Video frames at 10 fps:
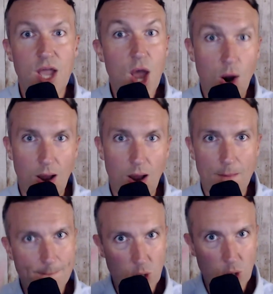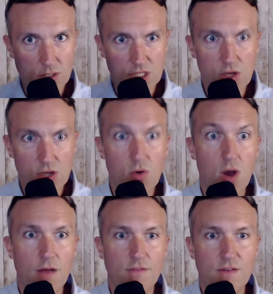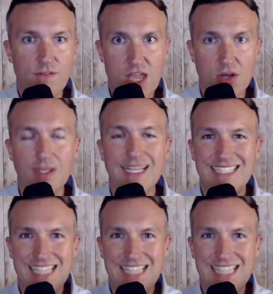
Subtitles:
All right. Part two of the vehicle is